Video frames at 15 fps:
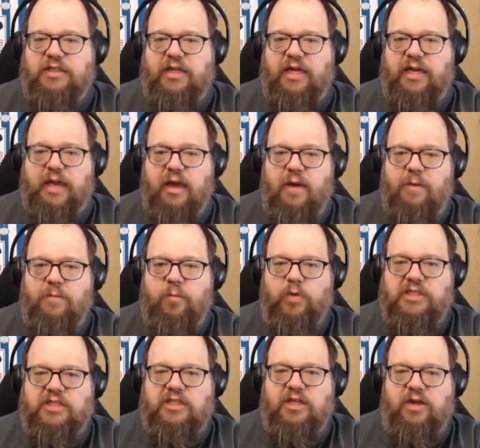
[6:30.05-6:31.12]
Like, we
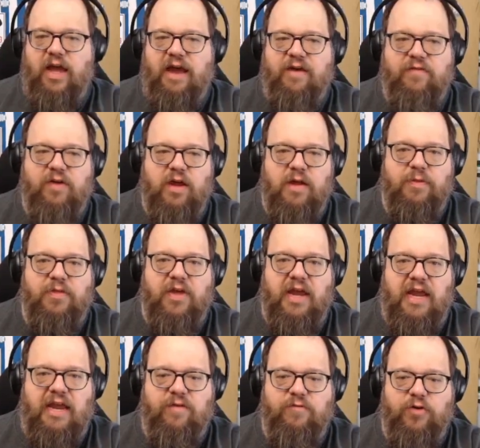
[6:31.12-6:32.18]
still have the
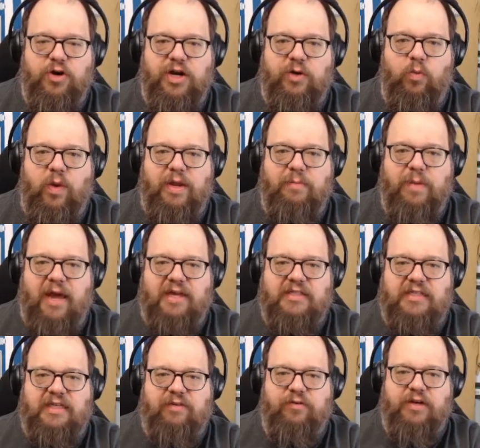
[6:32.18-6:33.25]
inverted wingbacks
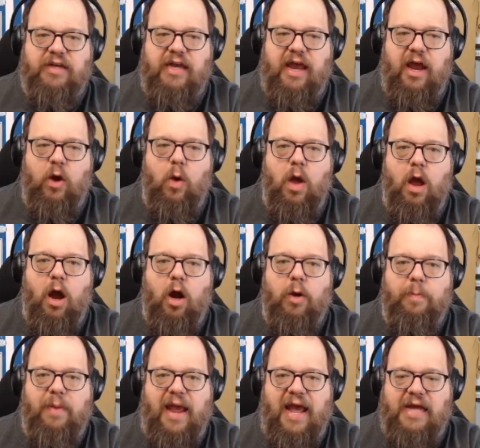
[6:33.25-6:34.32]
even now are
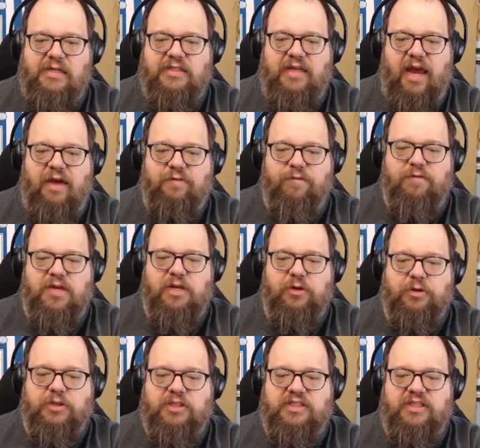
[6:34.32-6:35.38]
past half
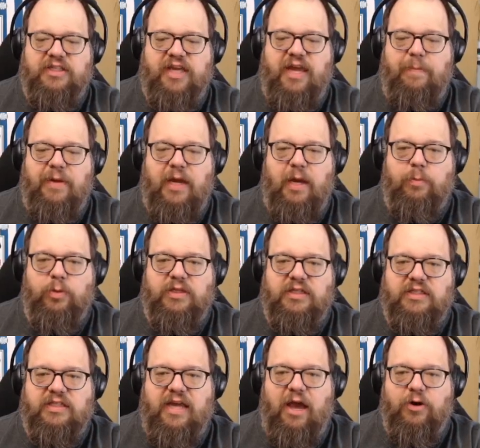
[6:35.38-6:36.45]
fields keeping up with
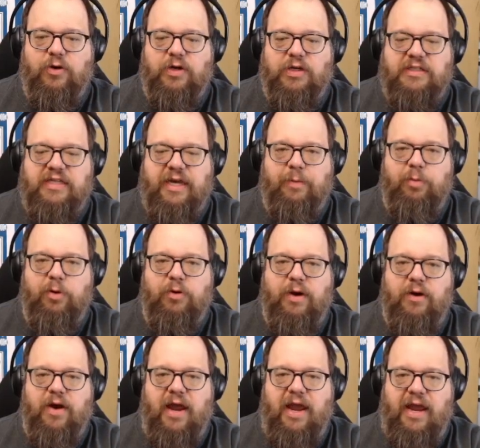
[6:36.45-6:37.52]
this counterattack.
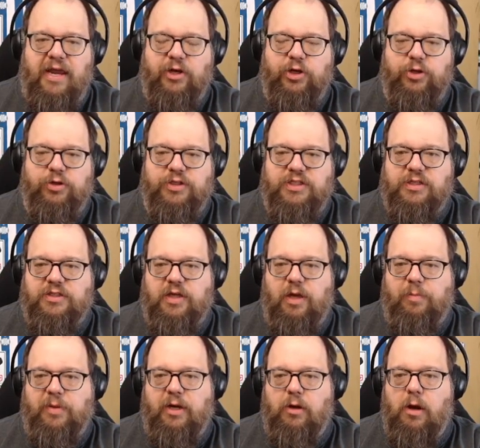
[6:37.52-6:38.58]
Pereira and Gozens up
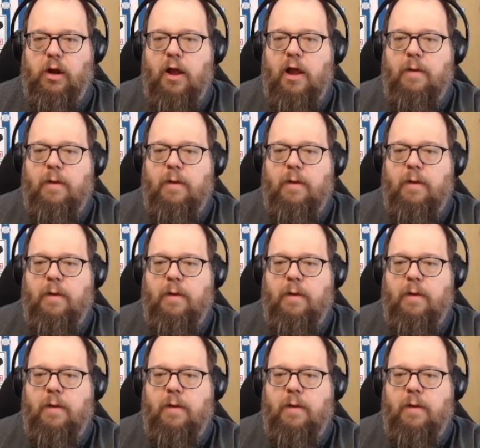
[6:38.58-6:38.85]
here.